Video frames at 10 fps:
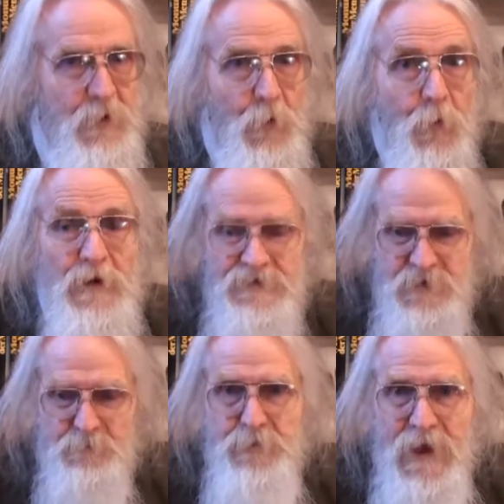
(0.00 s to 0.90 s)
with
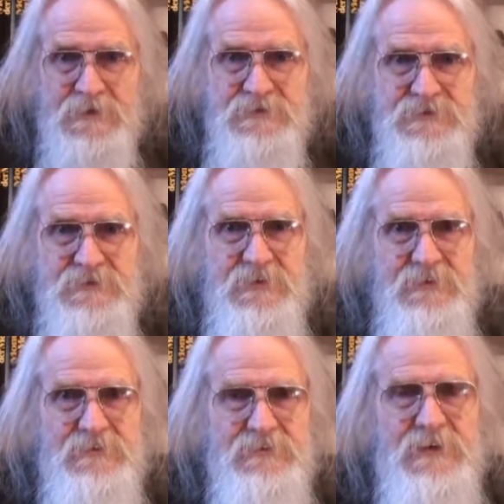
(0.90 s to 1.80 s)
the best
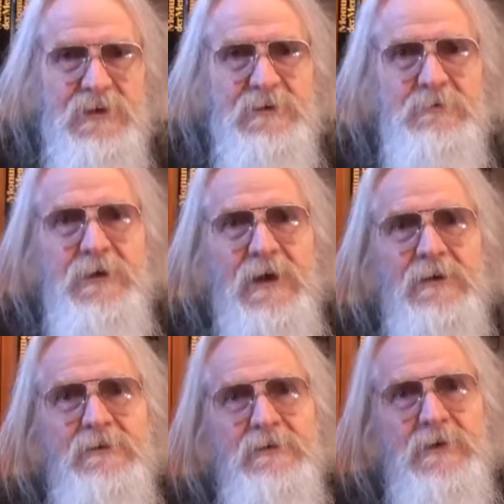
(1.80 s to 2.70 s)
thing you
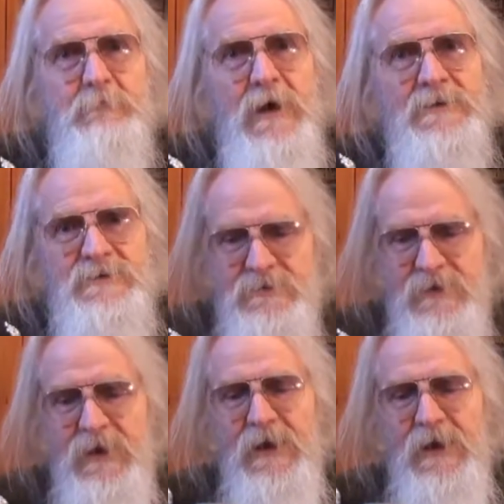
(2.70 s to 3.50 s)
can imagine,